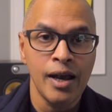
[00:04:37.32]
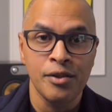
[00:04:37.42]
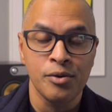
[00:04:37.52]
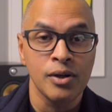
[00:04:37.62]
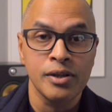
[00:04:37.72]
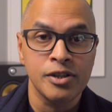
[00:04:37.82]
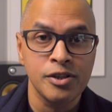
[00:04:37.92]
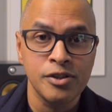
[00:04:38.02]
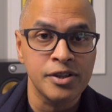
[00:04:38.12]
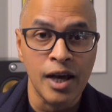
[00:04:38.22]
and they were like,
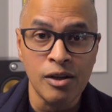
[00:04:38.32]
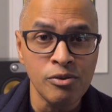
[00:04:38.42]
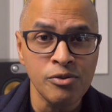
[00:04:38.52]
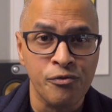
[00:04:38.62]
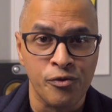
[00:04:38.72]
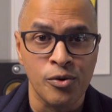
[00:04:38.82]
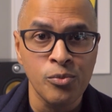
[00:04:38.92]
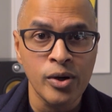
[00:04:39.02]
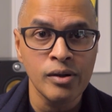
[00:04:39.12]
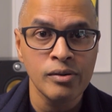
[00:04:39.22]
Did you download the
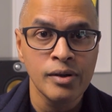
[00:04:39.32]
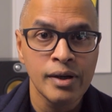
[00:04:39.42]
firmware?